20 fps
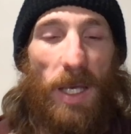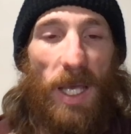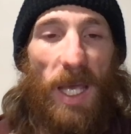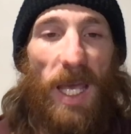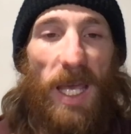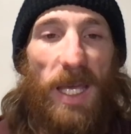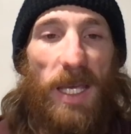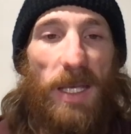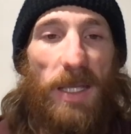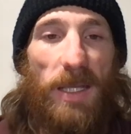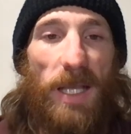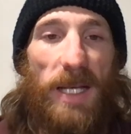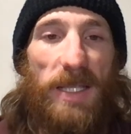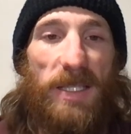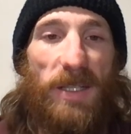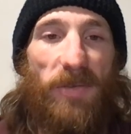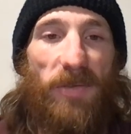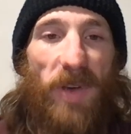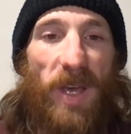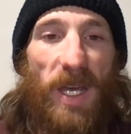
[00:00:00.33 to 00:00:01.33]
Hey,
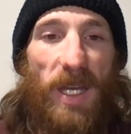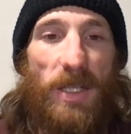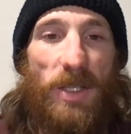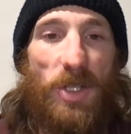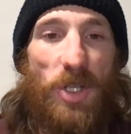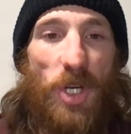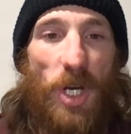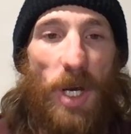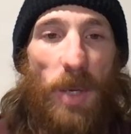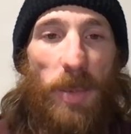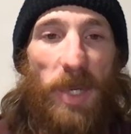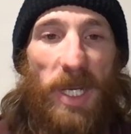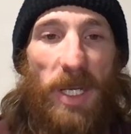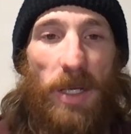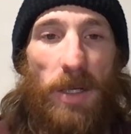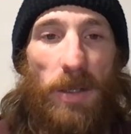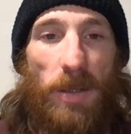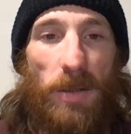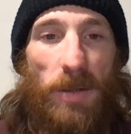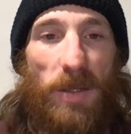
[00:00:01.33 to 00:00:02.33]
Clasiq fans, Jeremy
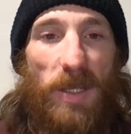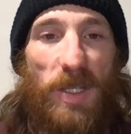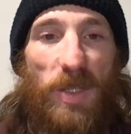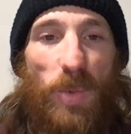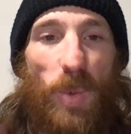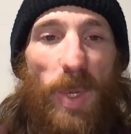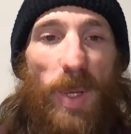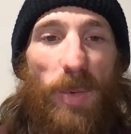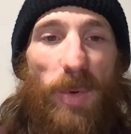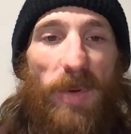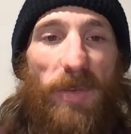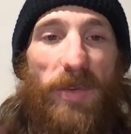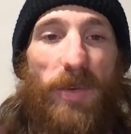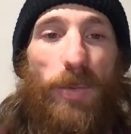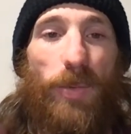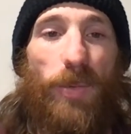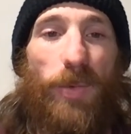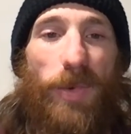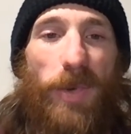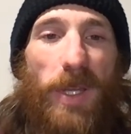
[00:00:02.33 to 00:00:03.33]
here. This week we have a
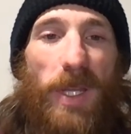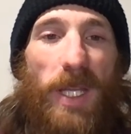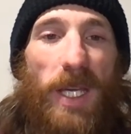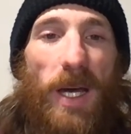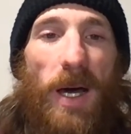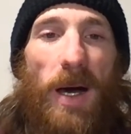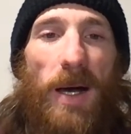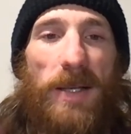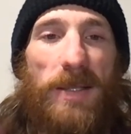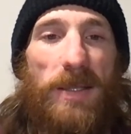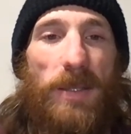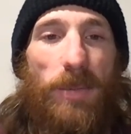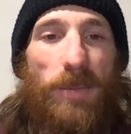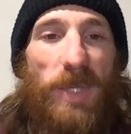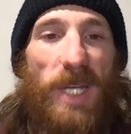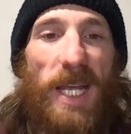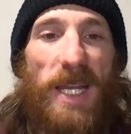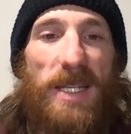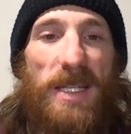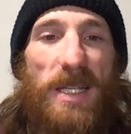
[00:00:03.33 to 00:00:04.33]
really
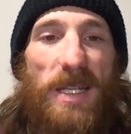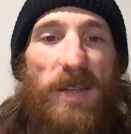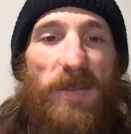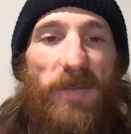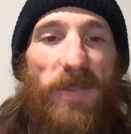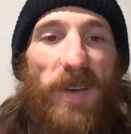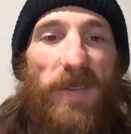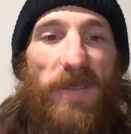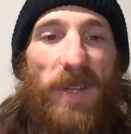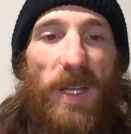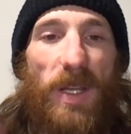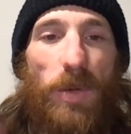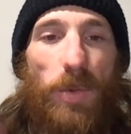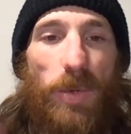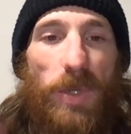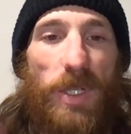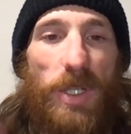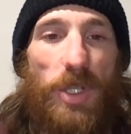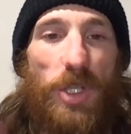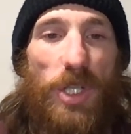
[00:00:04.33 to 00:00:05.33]
awesome
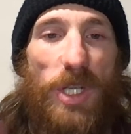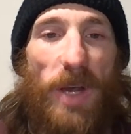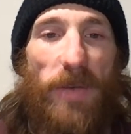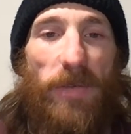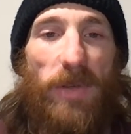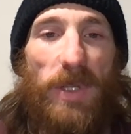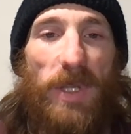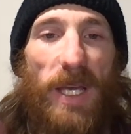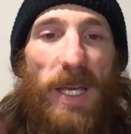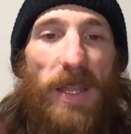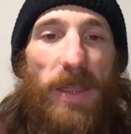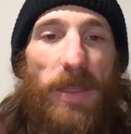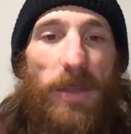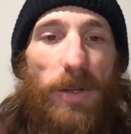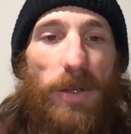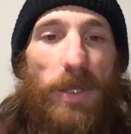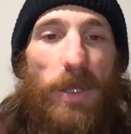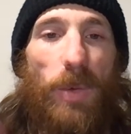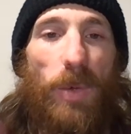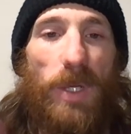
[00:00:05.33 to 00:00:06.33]
1953 Chevrolet
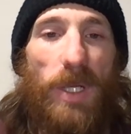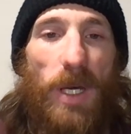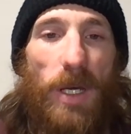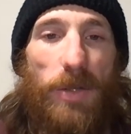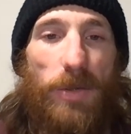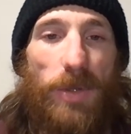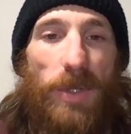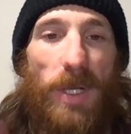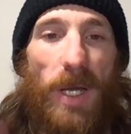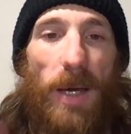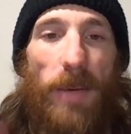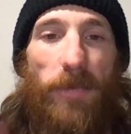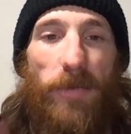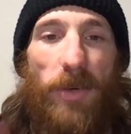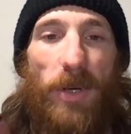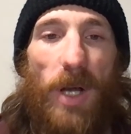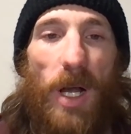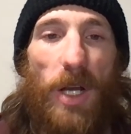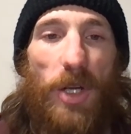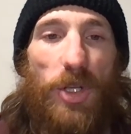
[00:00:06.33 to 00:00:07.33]
3100 up
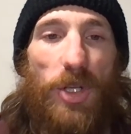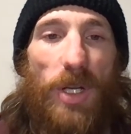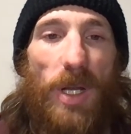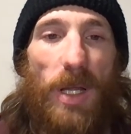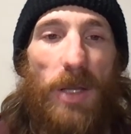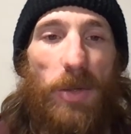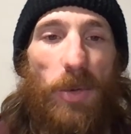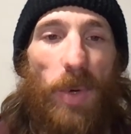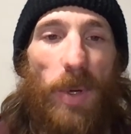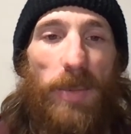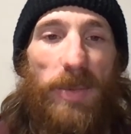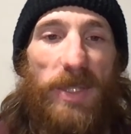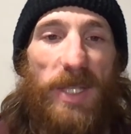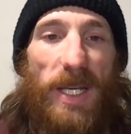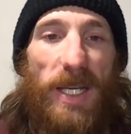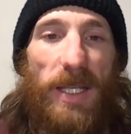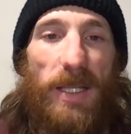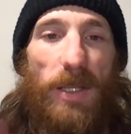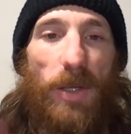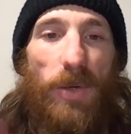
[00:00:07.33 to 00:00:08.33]
for auction on the
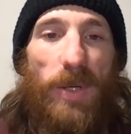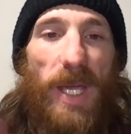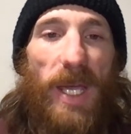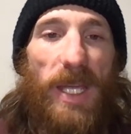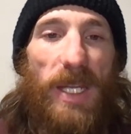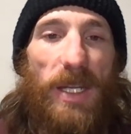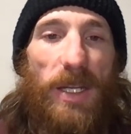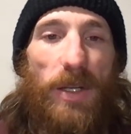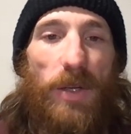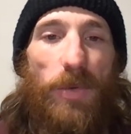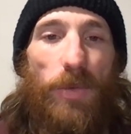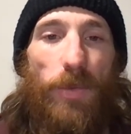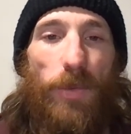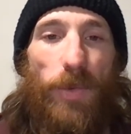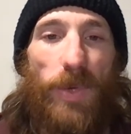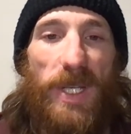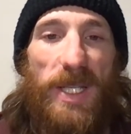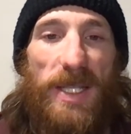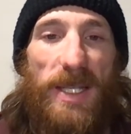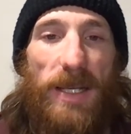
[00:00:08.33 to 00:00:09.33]
website, located in
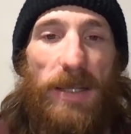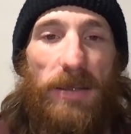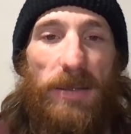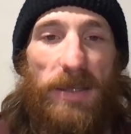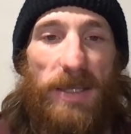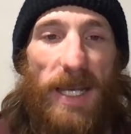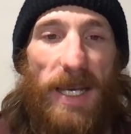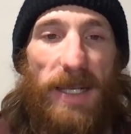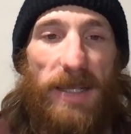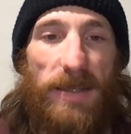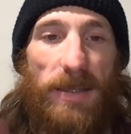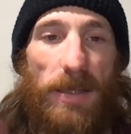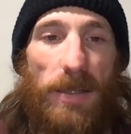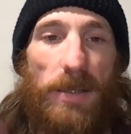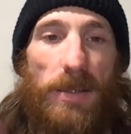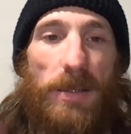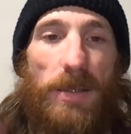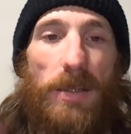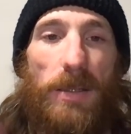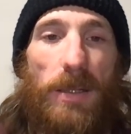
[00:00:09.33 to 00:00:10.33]
Riesel,
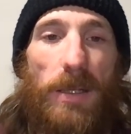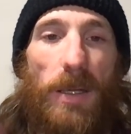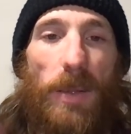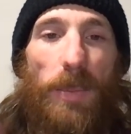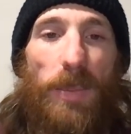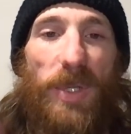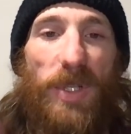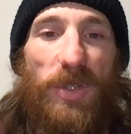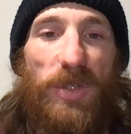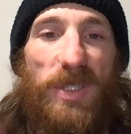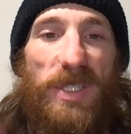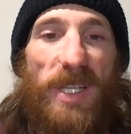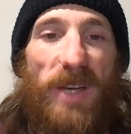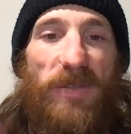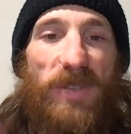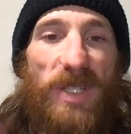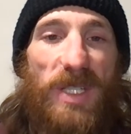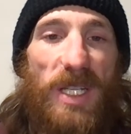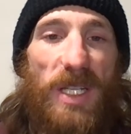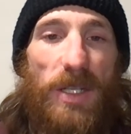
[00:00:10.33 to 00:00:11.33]
Texas. Built
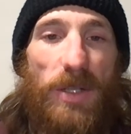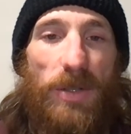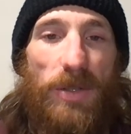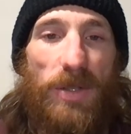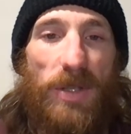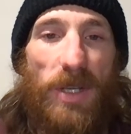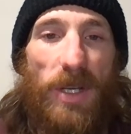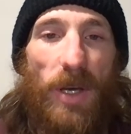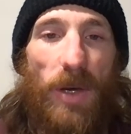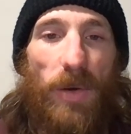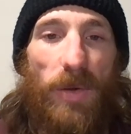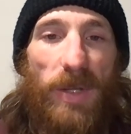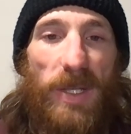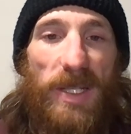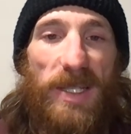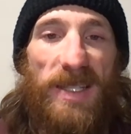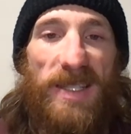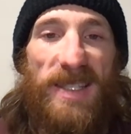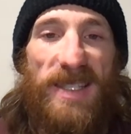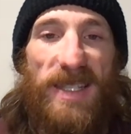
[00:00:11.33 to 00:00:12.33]
17 years ago,
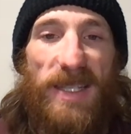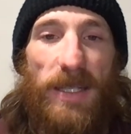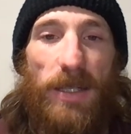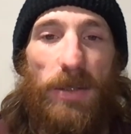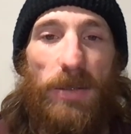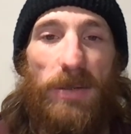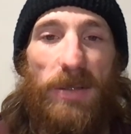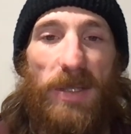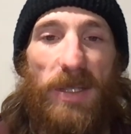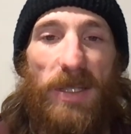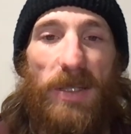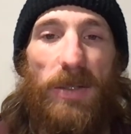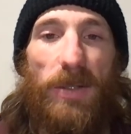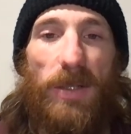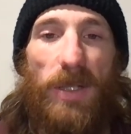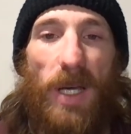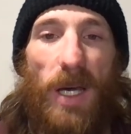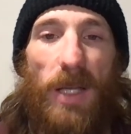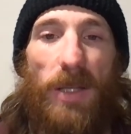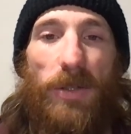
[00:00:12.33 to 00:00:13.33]
this seal teal
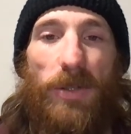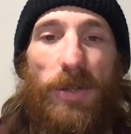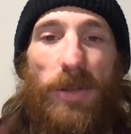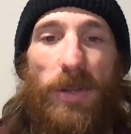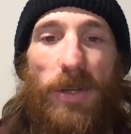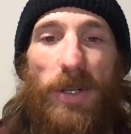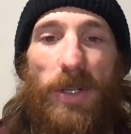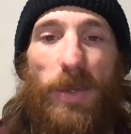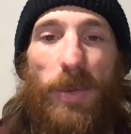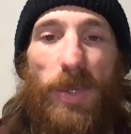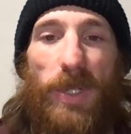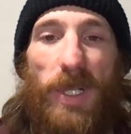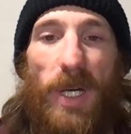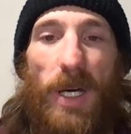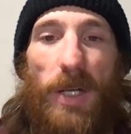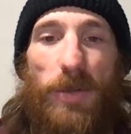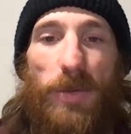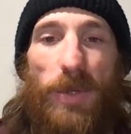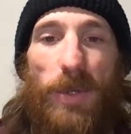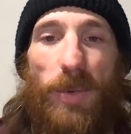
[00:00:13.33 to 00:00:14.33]
colored
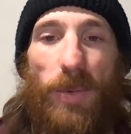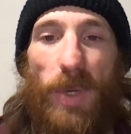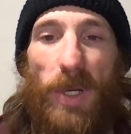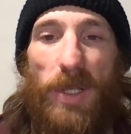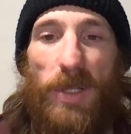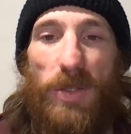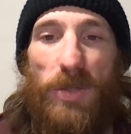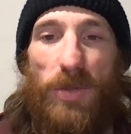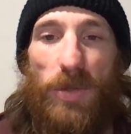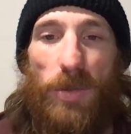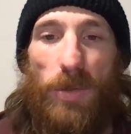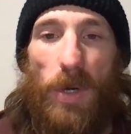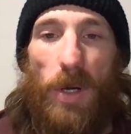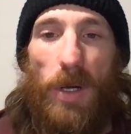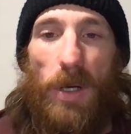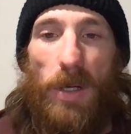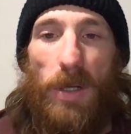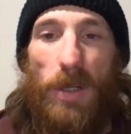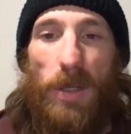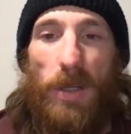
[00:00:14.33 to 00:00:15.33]
3100 runs strong.